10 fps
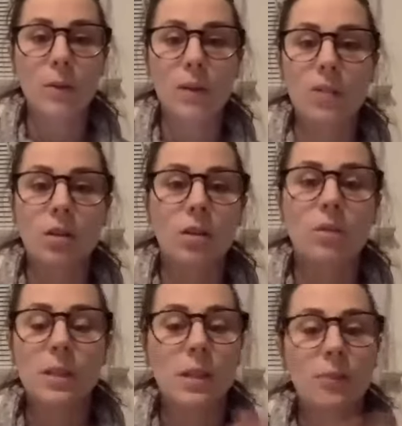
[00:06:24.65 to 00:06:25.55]
because there could
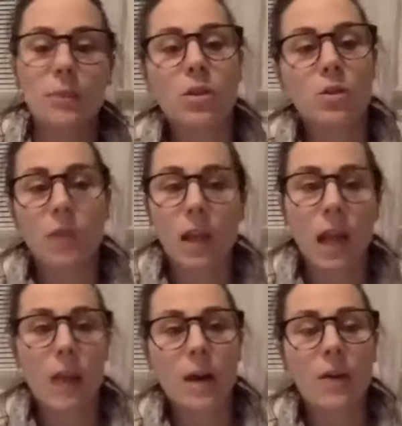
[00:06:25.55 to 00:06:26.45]
be something new that
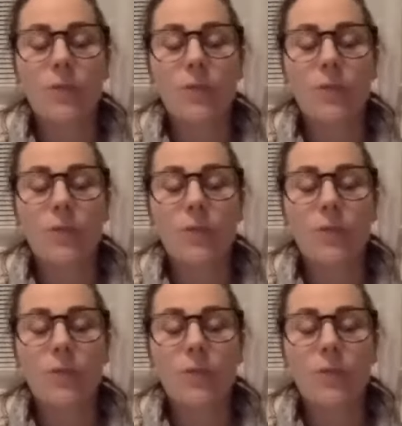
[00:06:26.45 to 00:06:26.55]
came out